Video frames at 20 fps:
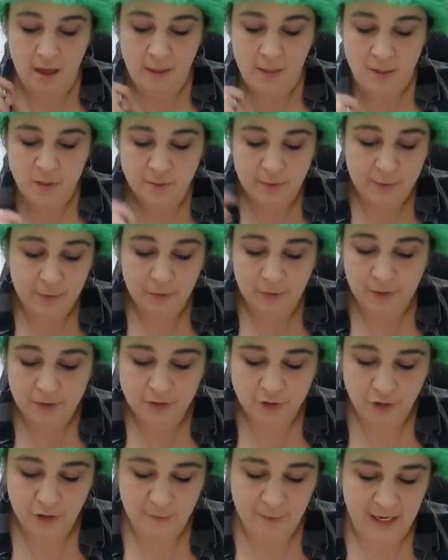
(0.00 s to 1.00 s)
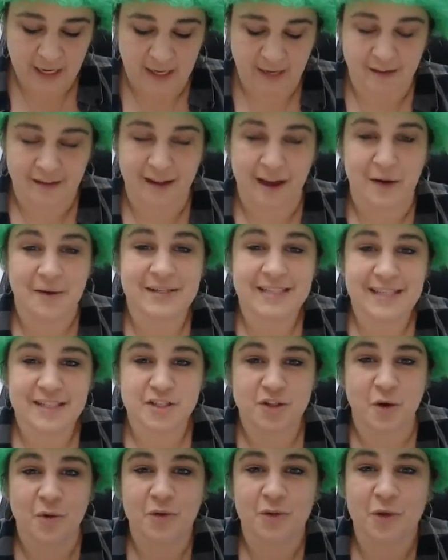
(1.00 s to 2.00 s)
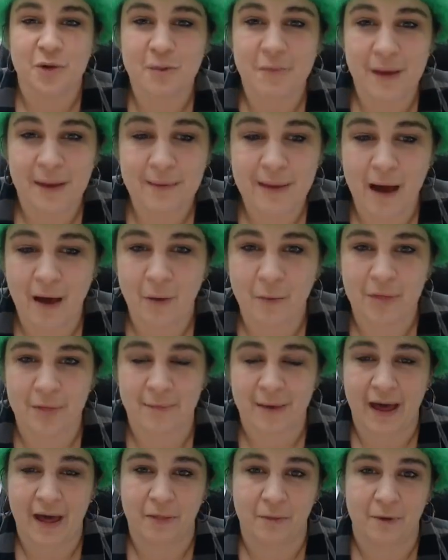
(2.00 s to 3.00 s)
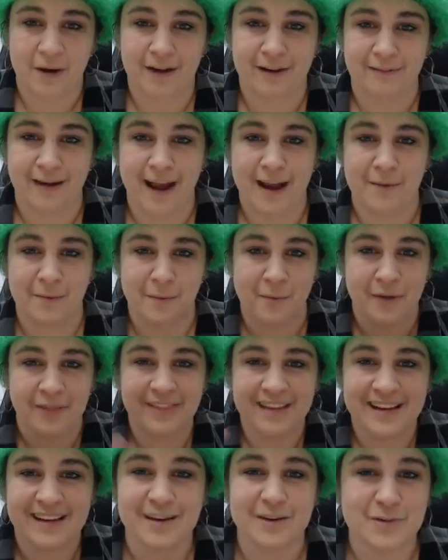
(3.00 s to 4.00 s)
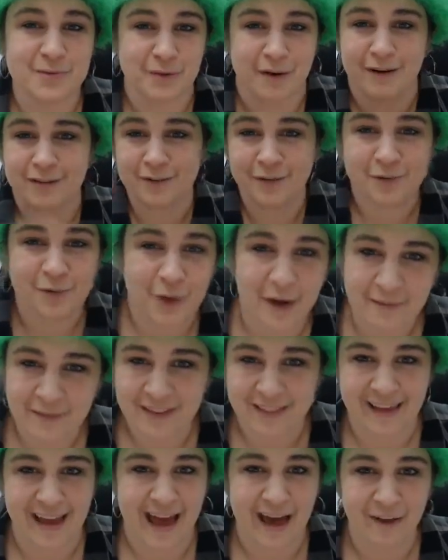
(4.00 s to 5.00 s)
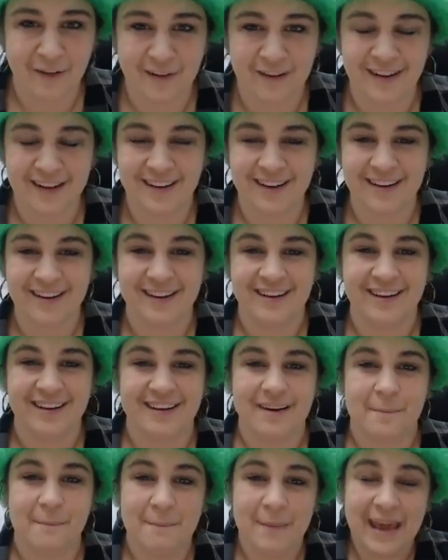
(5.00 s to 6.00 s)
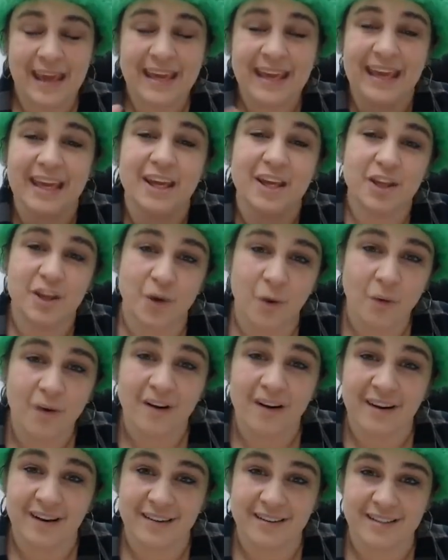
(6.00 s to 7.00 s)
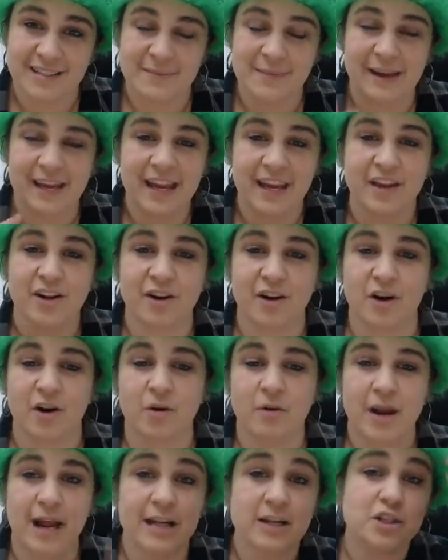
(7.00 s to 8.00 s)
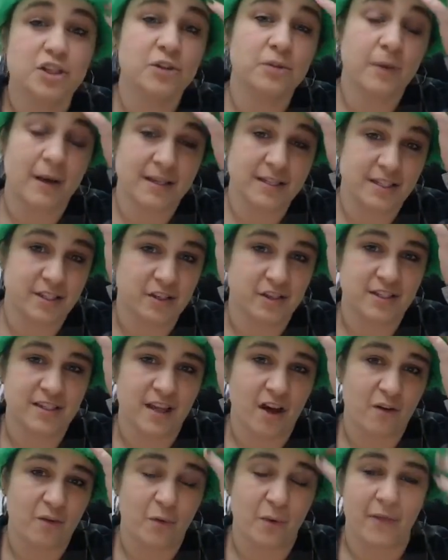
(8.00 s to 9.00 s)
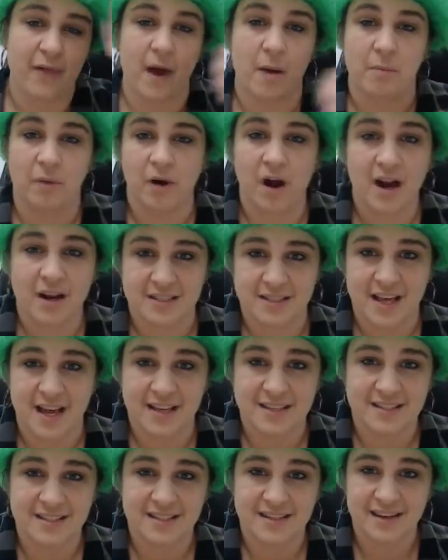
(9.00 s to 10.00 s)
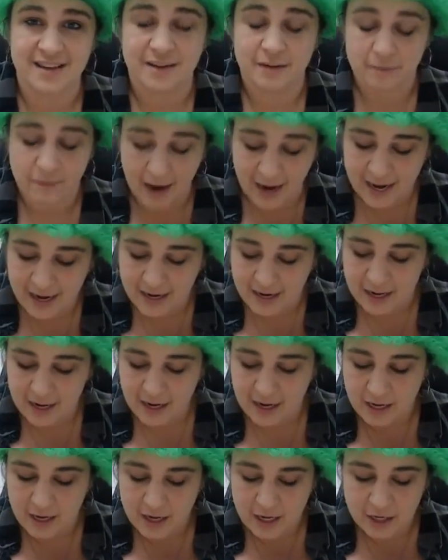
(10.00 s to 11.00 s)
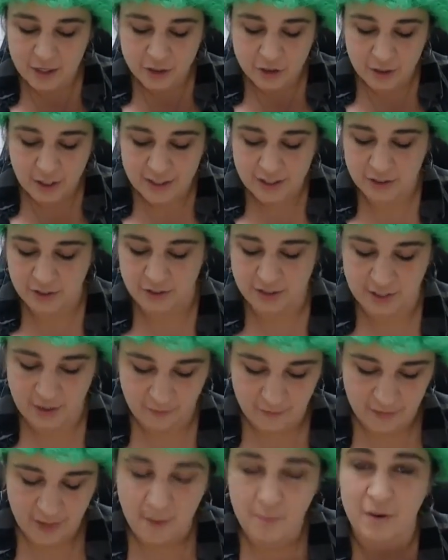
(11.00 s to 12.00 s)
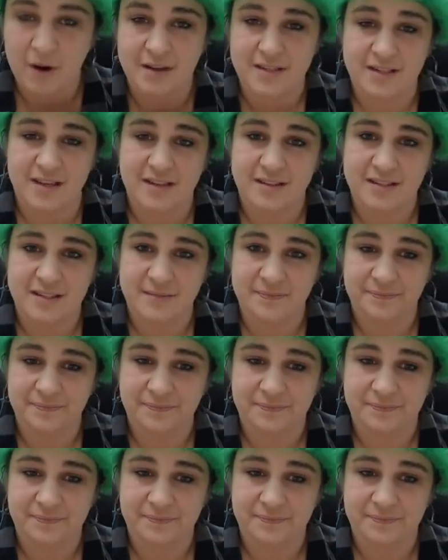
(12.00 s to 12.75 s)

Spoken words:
Those people don't control your money. I always say, don't throw the baby out with the bathwater, right? When one thing goes wrong, don't throw everything out. Make it yours, make it your own, and trust yourself with that process, right? Trust yourself with that process.